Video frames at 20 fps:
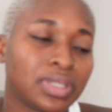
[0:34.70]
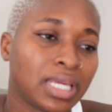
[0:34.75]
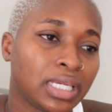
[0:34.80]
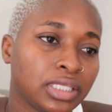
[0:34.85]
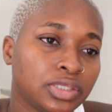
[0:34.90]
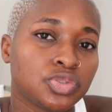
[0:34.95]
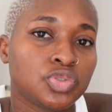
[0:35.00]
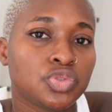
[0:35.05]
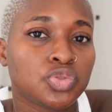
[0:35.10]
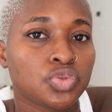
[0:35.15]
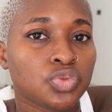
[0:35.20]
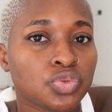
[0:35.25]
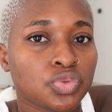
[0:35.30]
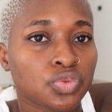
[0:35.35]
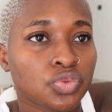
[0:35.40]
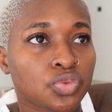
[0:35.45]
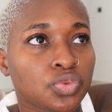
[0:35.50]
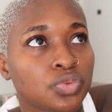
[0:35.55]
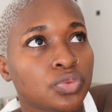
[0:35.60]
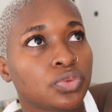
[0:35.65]
like
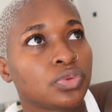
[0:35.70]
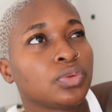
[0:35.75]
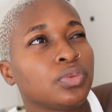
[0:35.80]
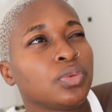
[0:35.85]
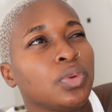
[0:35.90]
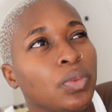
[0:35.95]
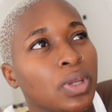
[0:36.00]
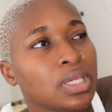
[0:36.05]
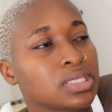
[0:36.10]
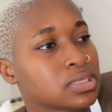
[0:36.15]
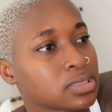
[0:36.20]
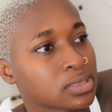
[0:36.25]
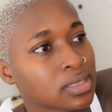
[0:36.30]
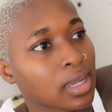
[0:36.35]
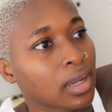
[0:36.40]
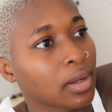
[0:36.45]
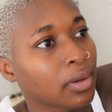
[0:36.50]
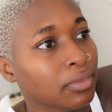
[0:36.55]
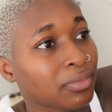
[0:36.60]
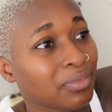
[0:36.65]
2-3 weeks
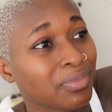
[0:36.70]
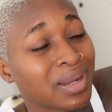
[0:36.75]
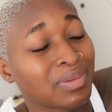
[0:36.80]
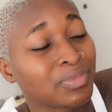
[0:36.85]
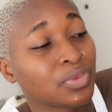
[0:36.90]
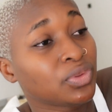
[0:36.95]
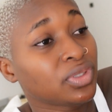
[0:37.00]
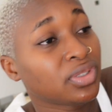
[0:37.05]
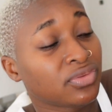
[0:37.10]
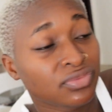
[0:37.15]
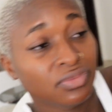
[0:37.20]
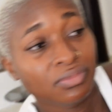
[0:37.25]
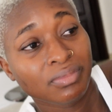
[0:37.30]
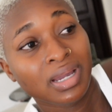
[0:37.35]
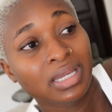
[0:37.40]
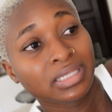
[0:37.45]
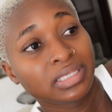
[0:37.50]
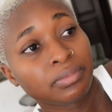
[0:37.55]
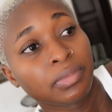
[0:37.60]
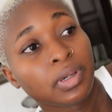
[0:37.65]
now, but I'm not even
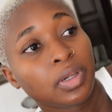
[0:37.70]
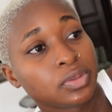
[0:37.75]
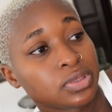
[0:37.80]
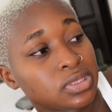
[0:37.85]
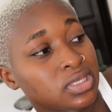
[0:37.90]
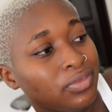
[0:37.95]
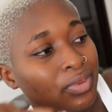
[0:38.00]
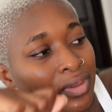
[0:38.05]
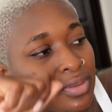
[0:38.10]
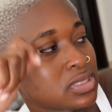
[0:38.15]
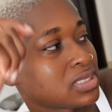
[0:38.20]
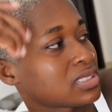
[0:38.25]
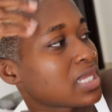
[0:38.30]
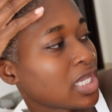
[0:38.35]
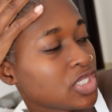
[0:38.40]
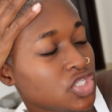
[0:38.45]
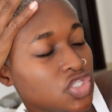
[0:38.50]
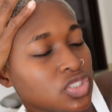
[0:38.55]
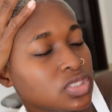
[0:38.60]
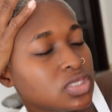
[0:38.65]
mad about it because I
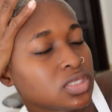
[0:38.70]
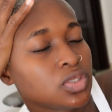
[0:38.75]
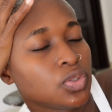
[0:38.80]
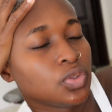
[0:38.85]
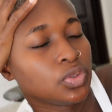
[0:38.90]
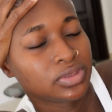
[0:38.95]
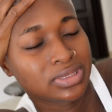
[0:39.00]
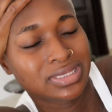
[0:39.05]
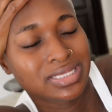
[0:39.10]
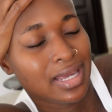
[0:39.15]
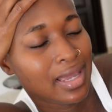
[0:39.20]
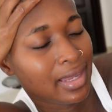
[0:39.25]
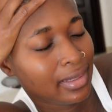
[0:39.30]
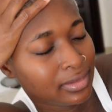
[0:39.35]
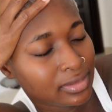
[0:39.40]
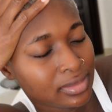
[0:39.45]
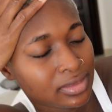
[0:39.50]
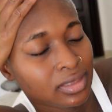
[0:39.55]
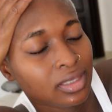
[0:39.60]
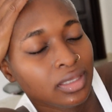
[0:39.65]
just got
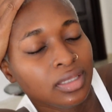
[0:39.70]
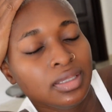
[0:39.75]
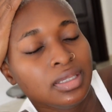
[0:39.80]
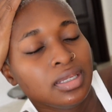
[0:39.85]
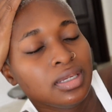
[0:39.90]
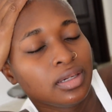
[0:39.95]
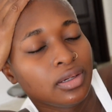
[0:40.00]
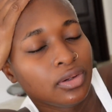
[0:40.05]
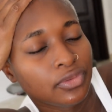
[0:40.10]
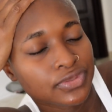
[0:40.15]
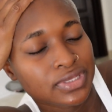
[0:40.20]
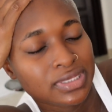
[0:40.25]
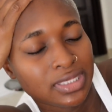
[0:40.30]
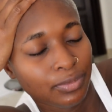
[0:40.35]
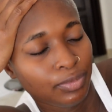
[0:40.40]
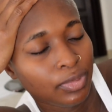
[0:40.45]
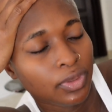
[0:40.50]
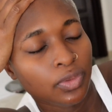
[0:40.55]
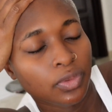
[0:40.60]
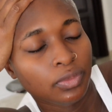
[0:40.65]
tired of
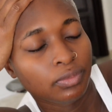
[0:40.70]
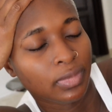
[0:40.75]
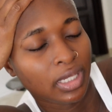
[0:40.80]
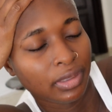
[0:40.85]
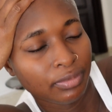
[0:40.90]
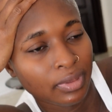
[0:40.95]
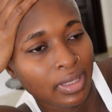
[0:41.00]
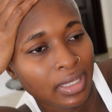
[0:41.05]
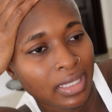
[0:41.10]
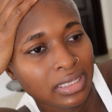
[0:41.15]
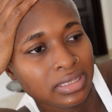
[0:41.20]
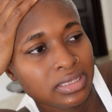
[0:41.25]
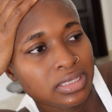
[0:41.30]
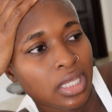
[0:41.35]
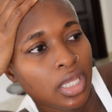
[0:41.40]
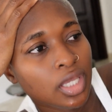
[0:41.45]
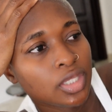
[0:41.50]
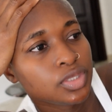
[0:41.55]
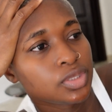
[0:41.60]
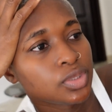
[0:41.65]
sleeping on my bed.
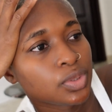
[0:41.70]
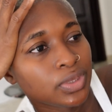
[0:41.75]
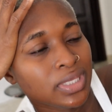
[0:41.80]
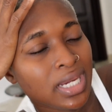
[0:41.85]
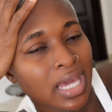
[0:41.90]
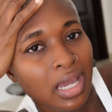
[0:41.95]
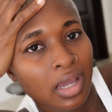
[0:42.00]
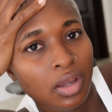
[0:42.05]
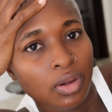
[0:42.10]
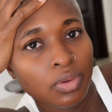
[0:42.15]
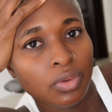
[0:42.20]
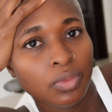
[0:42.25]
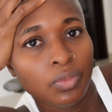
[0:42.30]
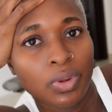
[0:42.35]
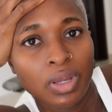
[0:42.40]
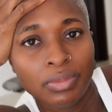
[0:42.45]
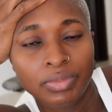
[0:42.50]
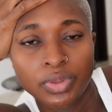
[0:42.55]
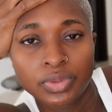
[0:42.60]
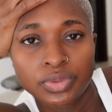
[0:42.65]
So now
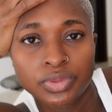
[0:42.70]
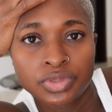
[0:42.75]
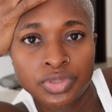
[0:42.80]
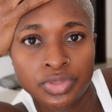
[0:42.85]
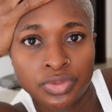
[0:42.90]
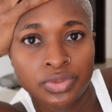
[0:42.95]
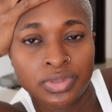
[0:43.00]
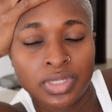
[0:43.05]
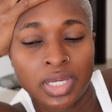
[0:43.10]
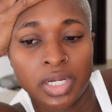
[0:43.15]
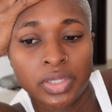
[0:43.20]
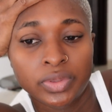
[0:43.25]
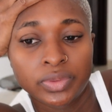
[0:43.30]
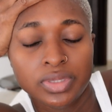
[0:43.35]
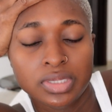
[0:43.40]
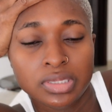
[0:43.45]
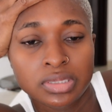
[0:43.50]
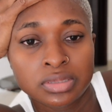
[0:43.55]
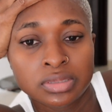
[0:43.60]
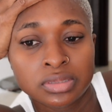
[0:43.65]
what I'm gonna do now
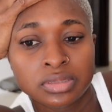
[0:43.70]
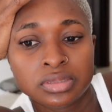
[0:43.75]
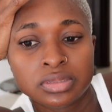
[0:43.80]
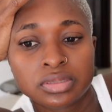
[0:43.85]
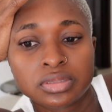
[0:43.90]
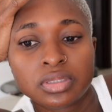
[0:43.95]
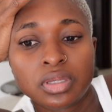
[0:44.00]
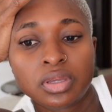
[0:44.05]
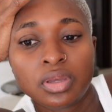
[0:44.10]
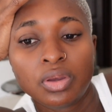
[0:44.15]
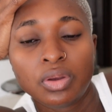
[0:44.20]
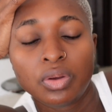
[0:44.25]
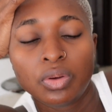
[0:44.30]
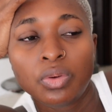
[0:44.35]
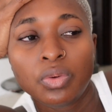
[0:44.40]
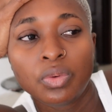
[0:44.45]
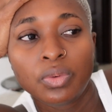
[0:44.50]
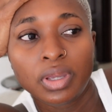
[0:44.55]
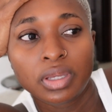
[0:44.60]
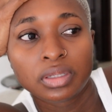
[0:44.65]
is
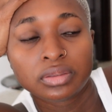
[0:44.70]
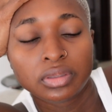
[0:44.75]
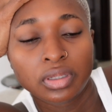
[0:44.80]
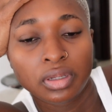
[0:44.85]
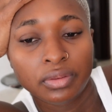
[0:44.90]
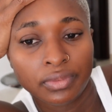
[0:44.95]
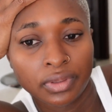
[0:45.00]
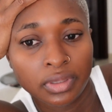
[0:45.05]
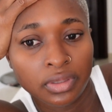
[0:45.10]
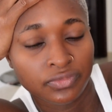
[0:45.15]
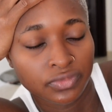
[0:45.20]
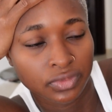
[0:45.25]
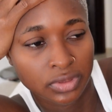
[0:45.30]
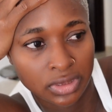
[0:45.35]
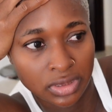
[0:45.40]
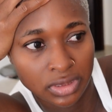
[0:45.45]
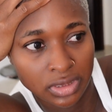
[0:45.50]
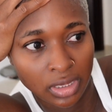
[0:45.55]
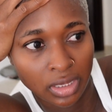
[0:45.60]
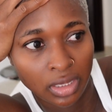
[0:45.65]
go and get ready for the
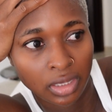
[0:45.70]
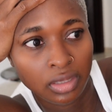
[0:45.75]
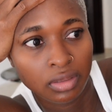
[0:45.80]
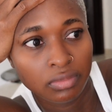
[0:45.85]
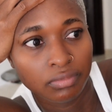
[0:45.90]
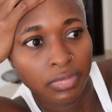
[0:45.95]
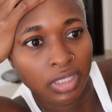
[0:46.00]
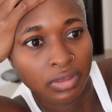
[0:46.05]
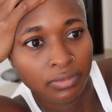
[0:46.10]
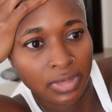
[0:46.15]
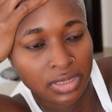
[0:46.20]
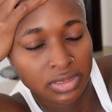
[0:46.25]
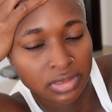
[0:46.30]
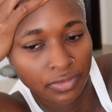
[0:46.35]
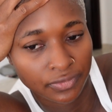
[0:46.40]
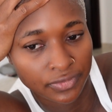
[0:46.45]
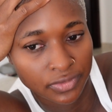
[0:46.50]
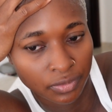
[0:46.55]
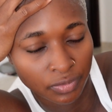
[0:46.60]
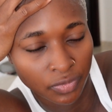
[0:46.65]
day, make
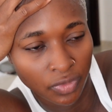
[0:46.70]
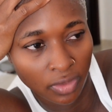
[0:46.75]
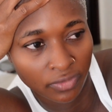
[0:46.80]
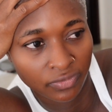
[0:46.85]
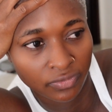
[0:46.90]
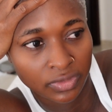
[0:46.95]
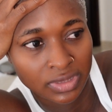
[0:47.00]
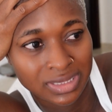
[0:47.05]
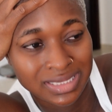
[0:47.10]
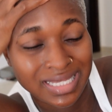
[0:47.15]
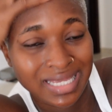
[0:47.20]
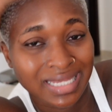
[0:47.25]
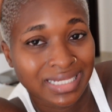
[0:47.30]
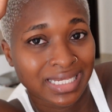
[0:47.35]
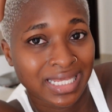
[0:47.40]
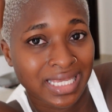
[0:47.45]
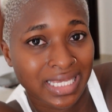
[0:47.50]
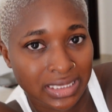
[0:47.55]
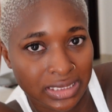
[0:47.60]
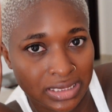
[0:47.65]
myself some breakfast and
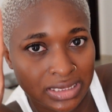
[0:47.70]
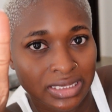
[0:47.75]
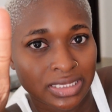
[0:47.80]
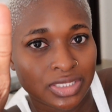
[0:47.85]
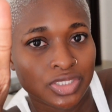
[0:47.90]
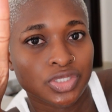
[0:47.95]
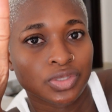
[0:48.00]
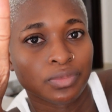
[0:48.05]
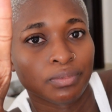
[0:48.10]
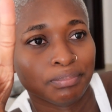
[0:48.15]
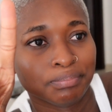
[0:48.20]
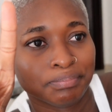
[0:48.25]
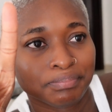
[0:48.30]
head to the gym.